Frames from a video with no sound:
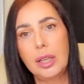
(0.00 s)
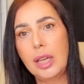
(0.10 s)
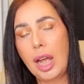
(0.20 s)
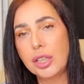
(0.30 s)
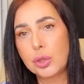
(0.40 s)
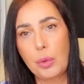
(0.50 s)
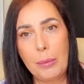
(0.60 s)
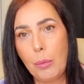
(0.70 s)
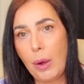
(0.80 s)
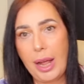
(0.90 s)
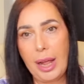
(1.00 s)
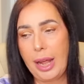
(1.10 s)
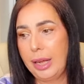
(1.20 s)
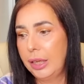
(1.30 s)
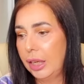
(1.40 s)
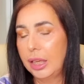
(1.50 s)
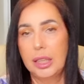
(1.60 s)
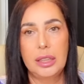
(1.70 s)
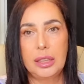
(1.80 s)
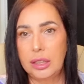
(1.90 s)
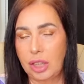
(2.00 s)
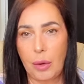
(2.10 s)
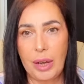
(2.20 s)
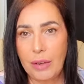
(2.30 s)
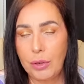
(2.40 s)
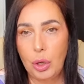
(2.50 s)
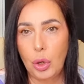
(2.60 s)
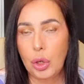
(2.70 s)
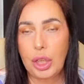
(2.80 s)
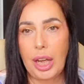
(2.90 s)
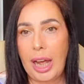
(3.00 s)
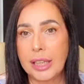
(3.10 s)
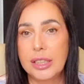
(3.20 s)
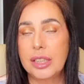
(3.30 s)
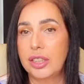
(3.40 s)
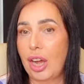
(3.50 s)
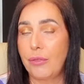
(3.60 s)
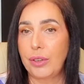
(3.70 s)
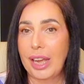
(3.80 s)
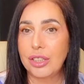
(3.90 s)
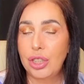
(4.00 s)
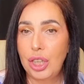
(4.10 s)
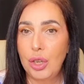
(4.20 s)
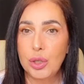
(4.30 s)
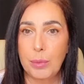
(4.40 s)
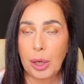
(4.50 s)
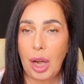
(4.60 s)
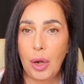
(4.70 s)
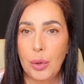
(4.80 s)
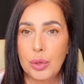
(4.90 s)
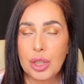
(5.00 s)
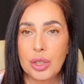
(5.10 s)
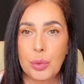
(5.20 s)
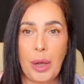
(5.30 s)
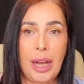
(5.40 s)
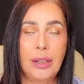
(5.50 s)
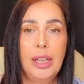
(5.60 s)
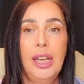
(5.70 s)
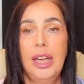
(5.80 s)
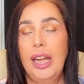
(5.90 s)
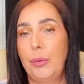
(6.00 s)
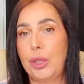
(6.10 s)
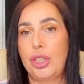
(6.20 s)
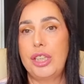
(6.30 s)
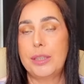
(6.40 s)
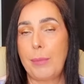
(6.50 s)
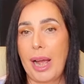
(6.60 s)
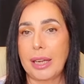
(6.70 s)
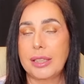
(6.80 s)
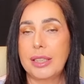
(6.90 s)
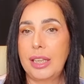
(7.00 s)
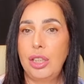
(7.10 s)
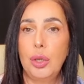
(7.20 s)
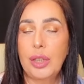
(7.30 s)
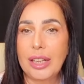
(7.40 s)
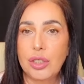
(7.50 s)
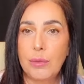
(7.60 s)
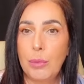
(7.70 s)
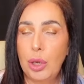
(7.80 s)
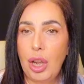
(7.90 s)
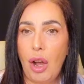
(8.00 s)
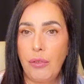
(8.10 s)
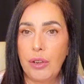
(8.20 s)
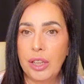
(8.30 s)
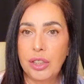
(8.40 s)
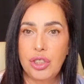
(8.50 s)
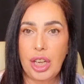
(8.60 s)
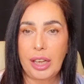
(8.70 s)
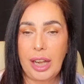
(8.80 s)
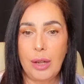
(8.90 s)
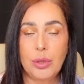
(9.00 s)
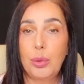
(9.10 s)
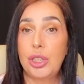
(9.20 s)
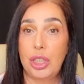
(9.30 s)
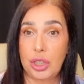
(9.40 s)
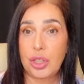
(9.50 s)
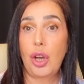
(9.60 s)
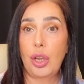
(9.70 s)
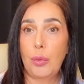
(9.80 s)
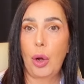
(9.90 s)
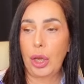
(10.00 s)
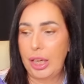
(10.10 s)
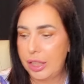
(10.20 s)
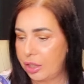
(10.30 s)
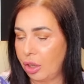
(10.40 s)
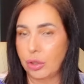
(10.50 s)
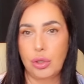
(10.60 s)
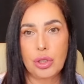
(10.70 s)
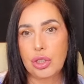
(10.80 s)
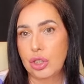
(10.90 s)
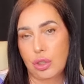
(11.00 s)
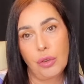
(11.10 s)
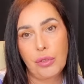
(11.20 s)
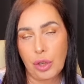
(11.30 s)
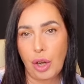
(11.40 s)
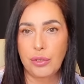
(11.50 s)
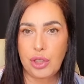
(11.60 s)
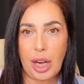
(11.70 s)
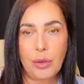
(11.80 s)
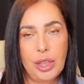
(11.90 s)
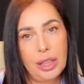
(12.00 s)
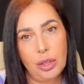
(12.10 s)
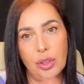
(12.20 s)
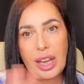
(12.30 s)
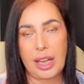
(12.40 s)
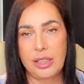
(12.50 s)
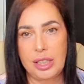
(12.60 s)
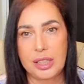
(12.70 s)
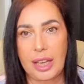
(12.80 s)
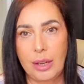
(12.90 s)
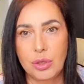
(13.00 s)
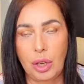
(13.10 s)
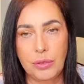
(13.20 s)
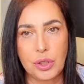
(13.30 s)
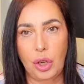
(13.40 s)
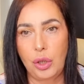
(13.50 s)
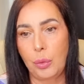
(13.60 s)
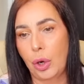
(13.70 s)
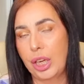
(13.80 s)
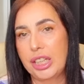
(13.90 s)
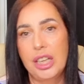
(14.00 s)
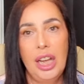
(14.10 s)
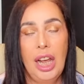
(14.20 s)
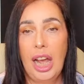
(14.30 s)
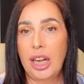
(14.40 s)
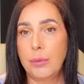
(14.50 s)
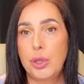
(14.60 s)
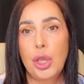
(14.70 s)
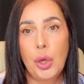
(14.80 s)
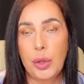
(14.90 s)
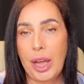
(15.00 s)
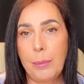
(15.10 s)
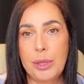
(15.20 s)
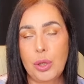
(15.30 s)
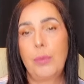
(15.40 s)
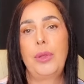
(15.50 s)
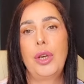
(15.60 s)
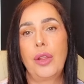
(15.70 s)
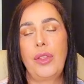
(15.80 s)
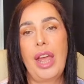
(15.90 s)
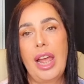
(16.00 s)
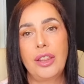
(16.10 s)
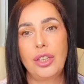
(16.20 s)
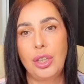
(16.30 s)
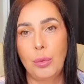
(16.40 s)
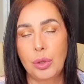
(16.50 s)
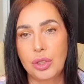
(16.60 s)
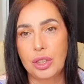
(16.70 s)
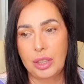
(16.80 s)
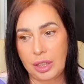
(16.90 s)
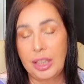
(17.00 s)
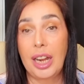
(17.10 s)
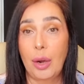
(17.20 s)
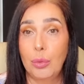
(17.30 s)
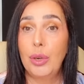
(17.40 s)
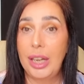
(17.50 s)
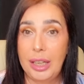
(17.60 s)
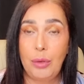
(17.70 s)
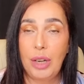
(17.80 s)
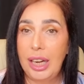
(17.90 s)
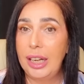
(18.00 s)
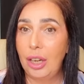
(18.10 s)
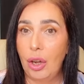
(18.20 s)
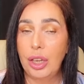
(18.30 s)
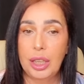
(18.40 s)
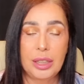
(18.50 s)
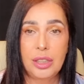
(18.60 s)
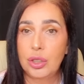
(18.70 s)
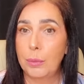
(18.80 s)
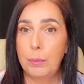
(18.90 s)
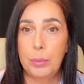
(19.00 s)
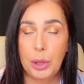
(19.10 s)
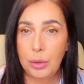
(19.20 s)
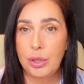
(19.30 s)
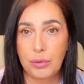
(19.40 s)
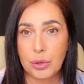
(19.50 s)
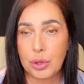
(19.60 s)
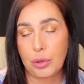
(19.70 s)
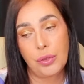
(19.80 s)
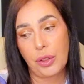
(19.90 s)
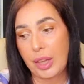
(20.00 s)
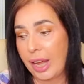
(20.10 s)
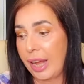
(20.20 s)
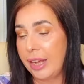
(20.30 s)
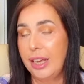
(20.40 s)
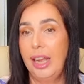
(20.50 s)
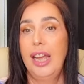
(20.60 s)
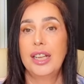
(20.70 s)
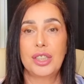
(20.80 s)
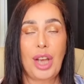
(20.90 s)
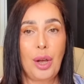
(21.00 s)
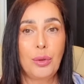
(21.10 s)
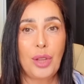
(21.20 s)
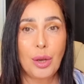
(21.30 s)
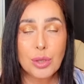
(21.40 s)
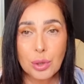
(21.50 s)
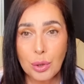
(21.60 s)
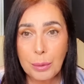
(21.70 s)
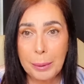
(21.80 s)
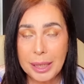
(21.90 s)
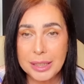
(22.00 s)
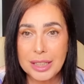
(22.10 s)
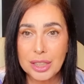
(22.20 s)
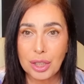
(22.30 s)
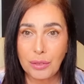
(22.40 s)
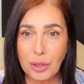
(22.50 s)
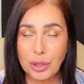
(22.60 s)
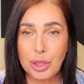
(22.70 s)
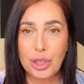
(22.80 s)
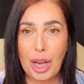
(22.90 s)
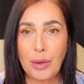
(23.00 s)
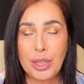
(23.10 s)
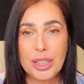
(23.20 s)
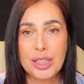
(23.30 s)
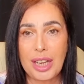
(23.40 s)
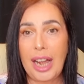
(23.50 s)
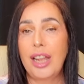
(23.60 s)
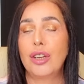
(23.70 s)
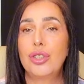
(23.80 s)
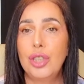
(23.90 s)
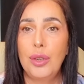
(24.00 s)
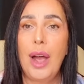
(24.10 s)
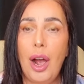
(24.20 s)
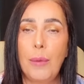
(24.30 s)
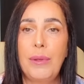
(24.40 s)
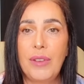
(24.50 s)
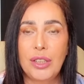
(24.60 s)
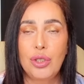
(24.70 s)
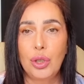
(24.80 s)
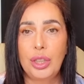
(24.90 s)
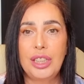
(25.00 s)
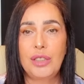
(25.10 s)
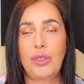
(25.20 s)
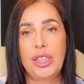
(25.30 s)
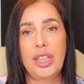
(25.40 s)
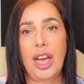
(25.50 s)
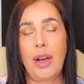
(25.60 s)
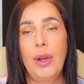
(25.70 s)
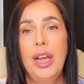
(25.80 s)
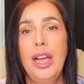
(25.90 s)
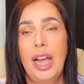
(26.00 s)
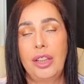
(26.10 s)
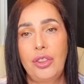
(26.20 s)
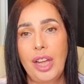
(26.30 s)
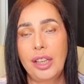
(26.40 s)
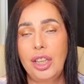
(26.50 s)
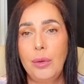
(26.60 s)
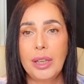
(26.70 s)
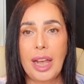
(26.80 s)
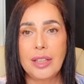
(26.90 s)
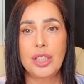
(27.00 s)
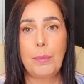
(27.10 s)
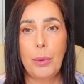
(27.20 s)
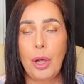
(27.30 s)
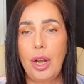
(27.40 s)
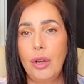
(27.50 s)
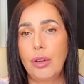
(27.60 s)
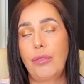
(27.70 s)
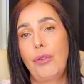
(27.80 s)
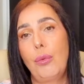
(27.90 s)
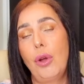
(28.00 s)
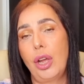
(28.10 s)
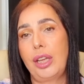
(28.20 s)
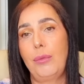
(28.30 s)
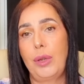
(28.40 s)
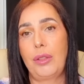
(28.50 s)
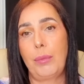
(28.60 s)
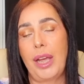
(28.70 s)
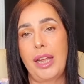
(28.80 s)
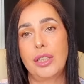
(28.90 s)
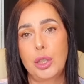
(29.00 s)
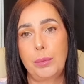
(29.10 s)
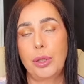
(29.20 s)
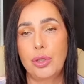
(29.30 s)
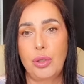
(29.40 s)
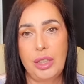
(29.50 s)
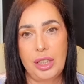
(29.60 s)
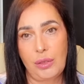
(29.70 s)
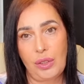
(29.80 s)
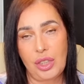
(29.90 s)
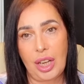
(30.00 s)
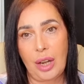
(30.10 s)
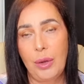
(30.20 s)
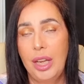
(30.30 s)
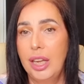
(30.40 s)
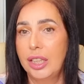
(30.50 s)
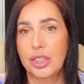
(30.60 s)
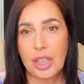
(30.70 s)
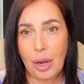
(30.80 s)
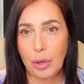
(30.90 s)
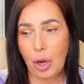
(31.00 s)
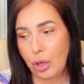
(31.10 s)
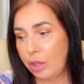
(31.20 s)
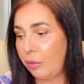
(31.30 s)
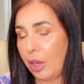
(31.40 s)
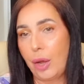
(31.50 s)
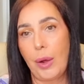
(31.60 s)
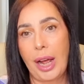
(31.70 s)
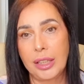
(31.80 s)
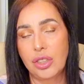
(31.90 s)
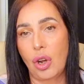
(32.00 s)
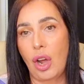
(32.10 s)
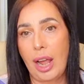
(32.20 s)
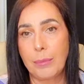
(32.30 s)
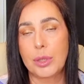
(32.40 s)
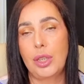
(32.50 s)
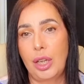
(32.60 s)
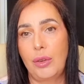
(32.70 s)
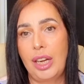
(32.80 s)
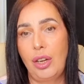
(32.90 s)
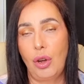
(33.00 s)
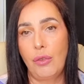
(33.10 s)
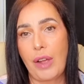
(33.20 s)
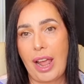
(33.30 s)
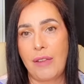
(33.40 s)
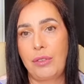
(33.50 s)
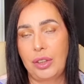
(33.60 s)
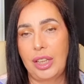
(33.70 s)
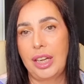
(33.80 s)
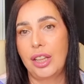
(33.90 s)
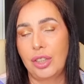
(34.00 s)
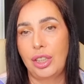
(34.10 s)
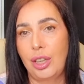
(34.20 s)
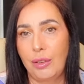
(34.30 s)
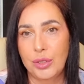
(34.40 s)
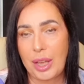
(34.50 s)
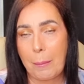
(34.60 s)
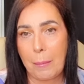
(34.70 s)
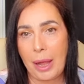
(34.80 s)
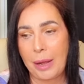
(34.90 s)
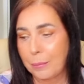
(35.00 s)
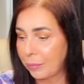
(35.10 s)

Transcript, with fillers: uh, swimwear go and have a look and don't forget to use my code as well which is max and you'll get some money off at the checkout which is site wide not just the stuff that i've shown you you'll get a discount off site wide and i'm sure there'll be something on there that you would you know really really like there's some beautiful stuff on there so those are all the pieces that i've got to show you today i do hope you've enjoyed this video and thank you again to Berlook for working with me and sponsoring this video so kind of you and and I absolutely love everything that you've sent me.